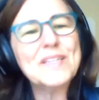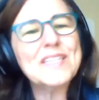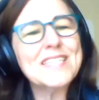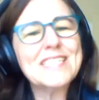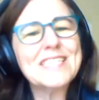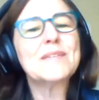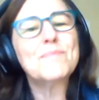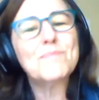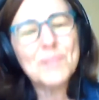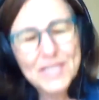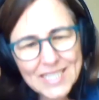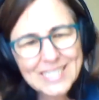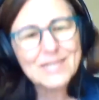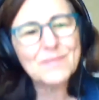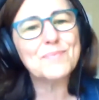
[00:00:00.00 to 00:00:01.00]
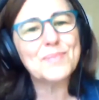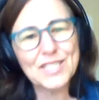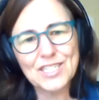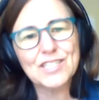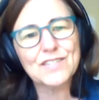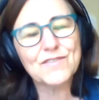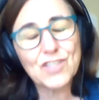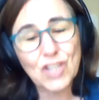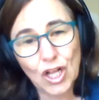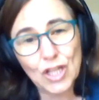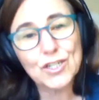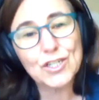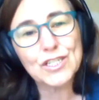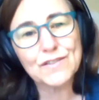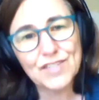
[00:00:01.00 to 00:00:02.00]
billions and billions and billions of
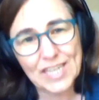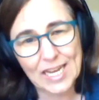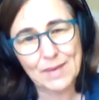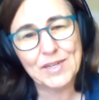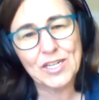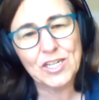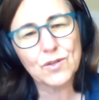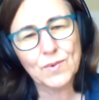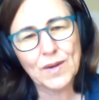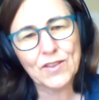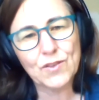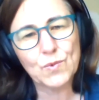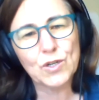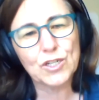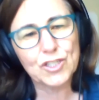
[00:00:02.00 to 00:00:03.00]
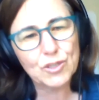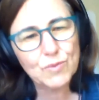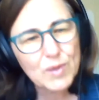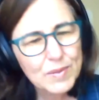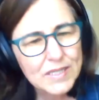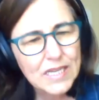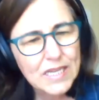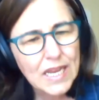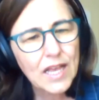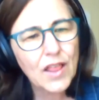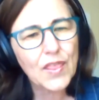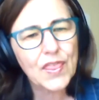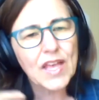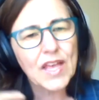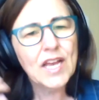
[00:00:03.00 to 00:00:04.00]
dollars of damage around the world to people's
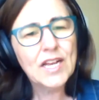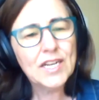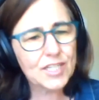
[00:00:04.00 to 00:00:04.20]
health,